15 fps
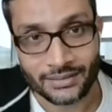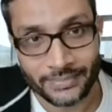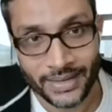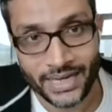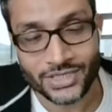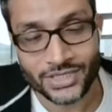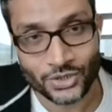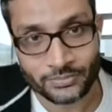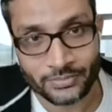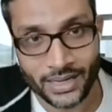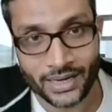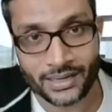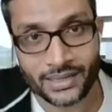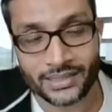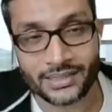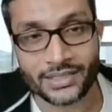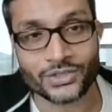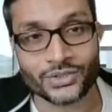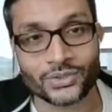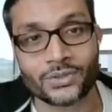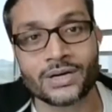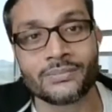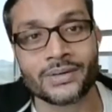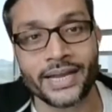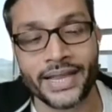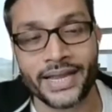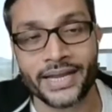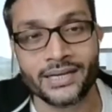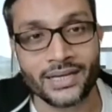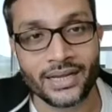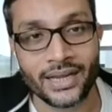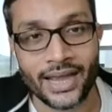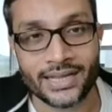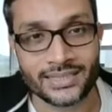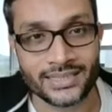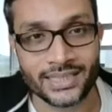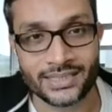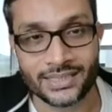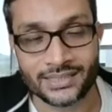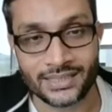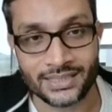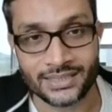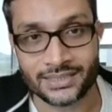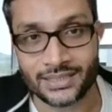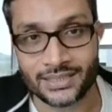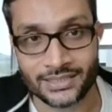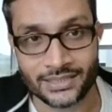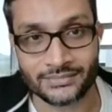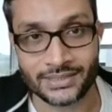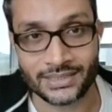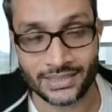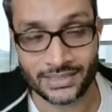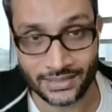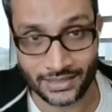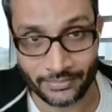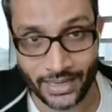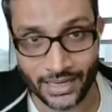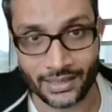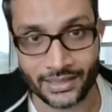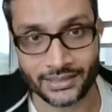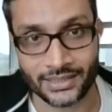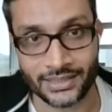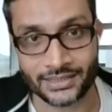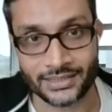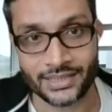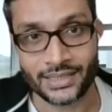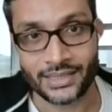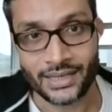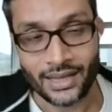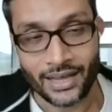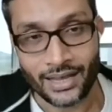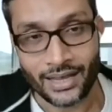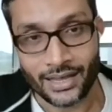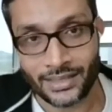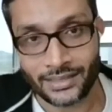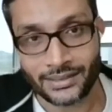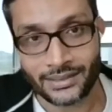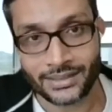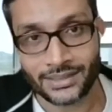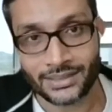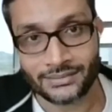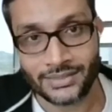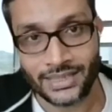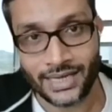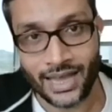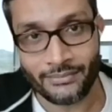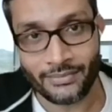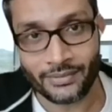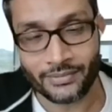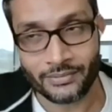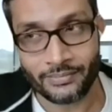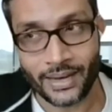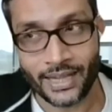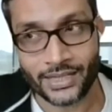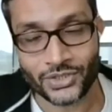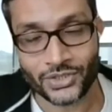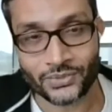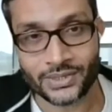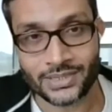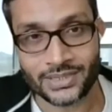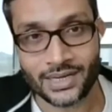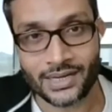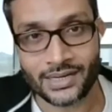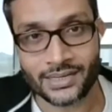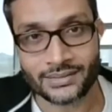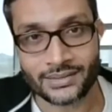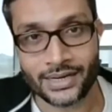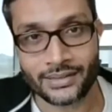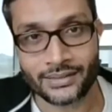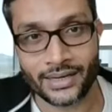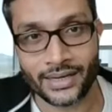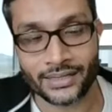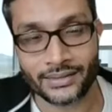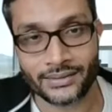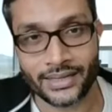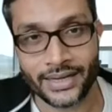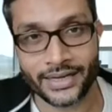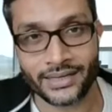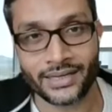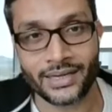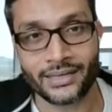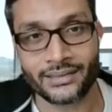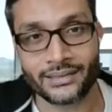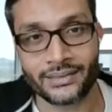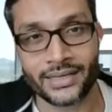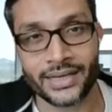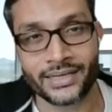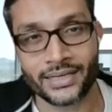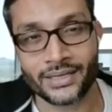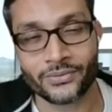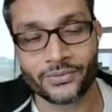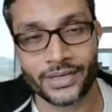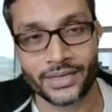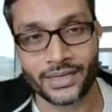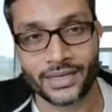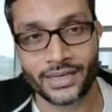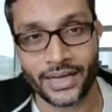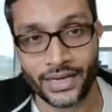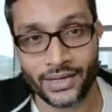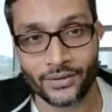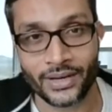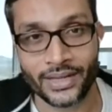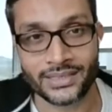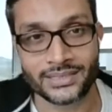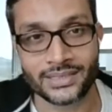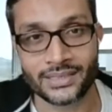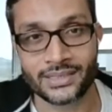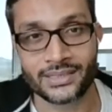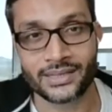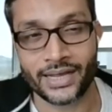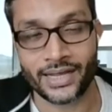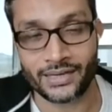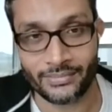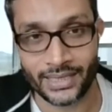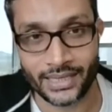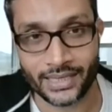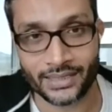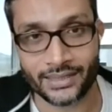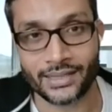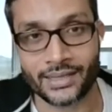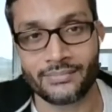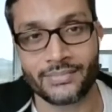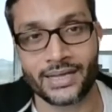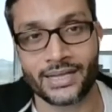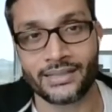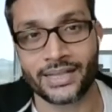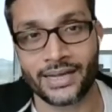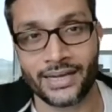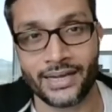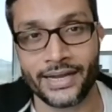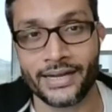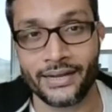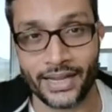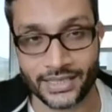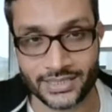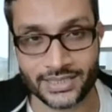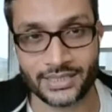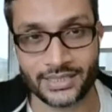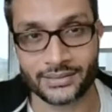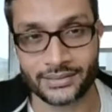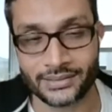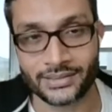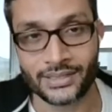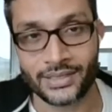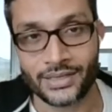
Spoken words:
base to Bangladesh through our ADA Asiata Digital Services in Bangladesh. And we have our plans to start and get it going in Indonesia and Vietnam and Thailand next year.